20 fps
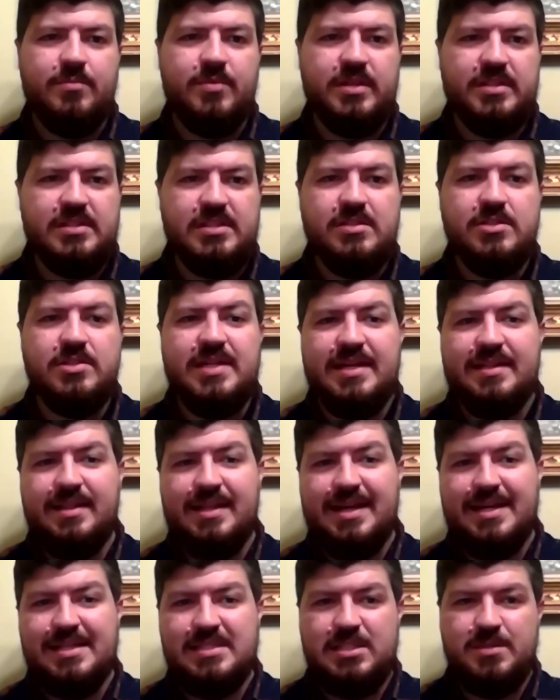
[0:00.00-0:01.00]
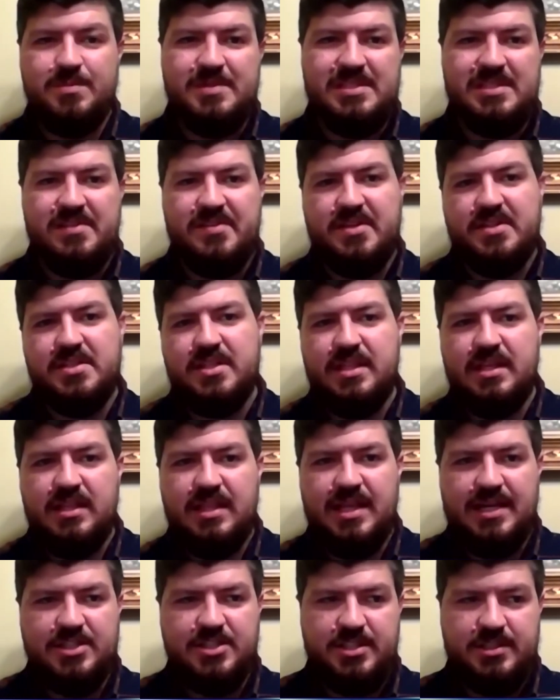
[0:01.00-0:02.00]
with deadlines specific to the
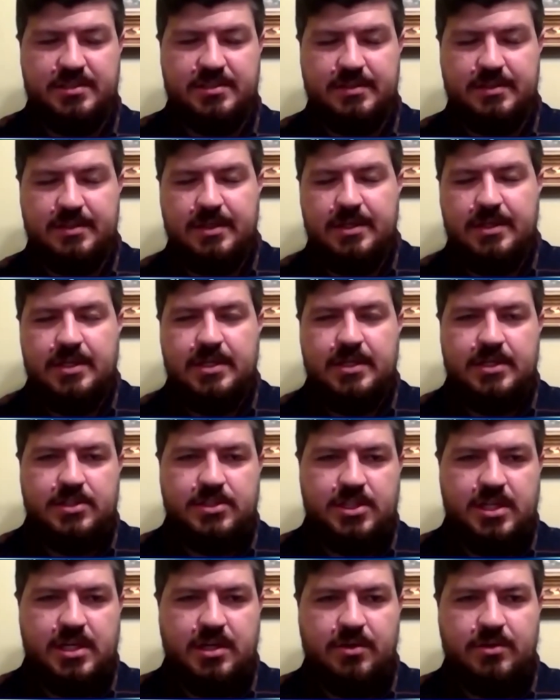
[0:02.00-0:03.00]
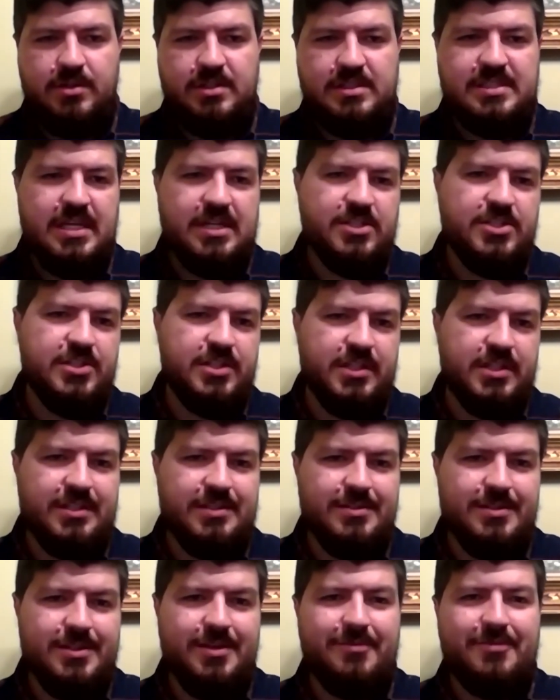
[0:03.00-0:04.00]
election. So
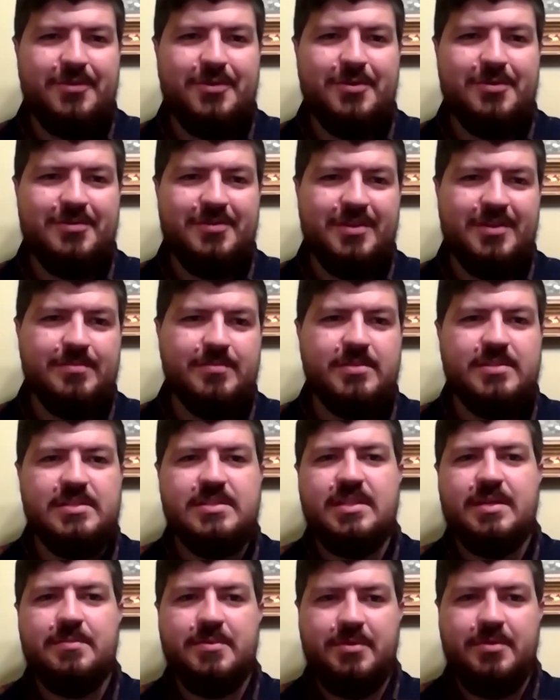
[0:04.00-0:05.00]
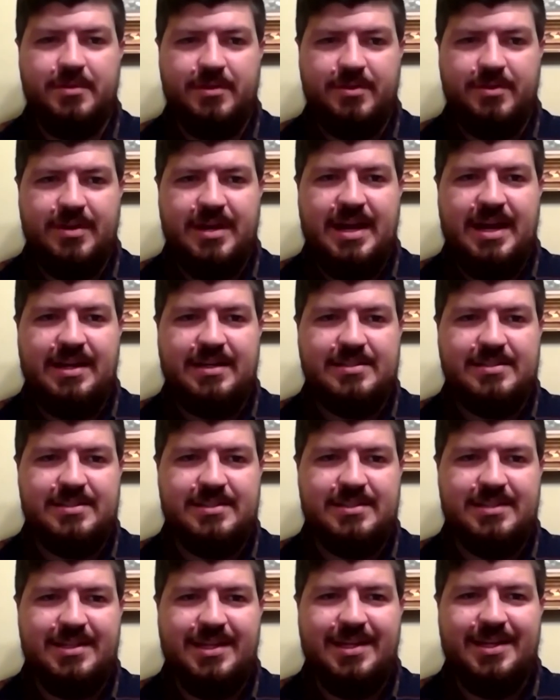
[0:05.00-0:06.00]
essentially, a few of them slipped through the cracks,
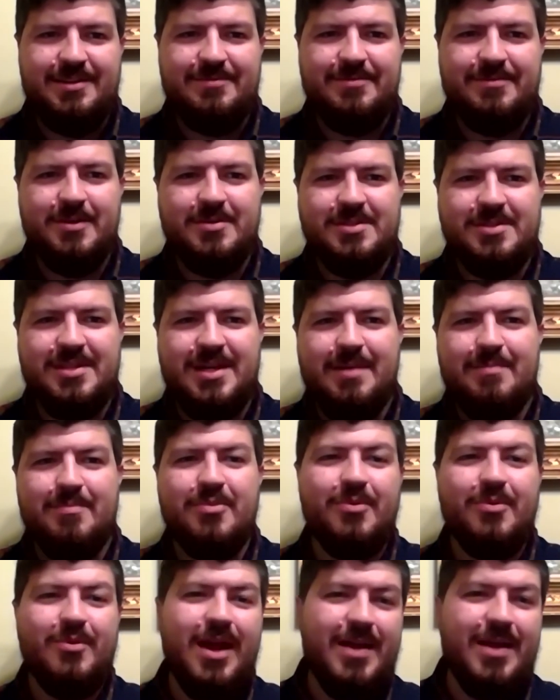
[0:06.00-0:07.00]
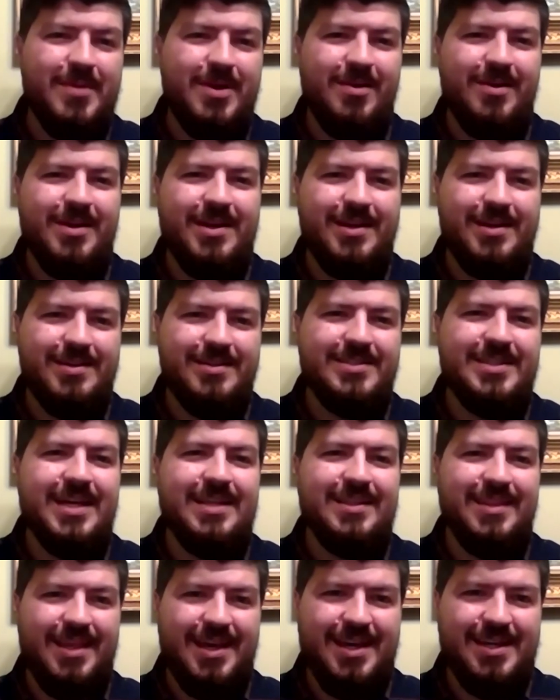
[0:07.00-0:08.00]
and folks got primary
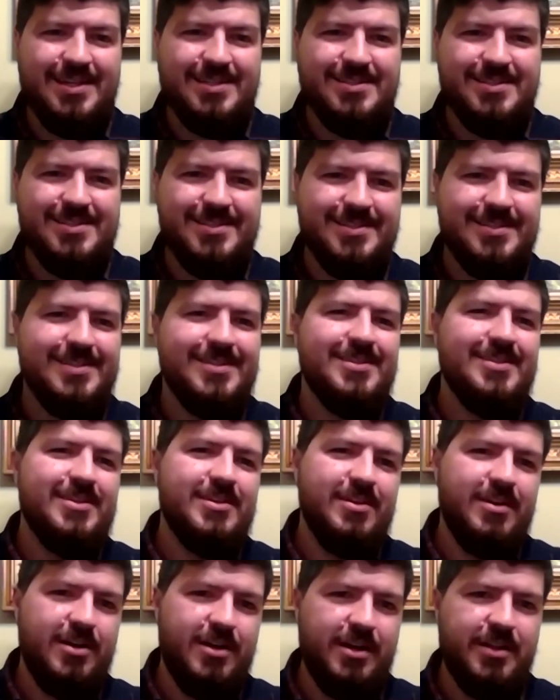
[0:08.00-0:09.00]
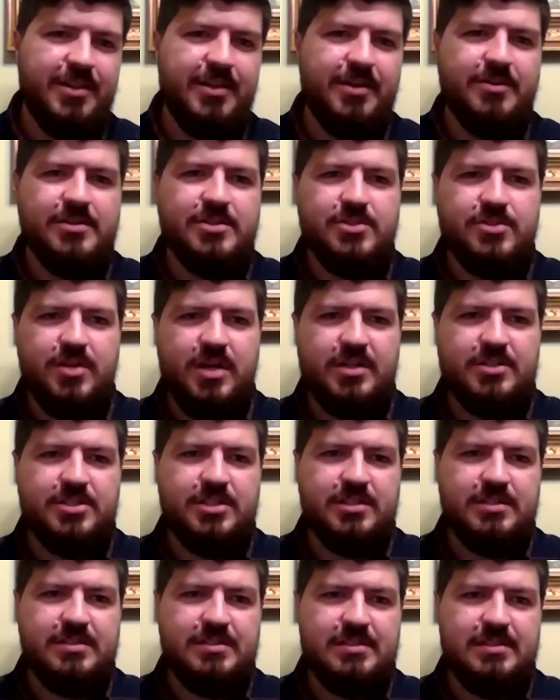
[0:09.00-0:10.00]
deadlines on their
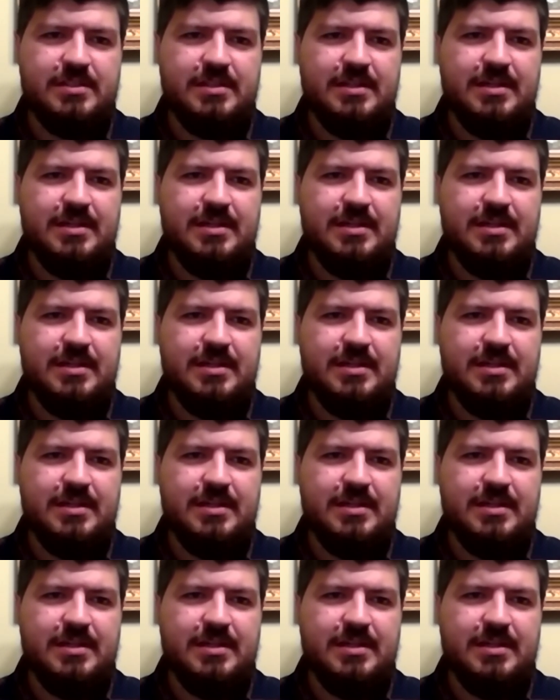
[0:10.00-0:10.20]
instructions.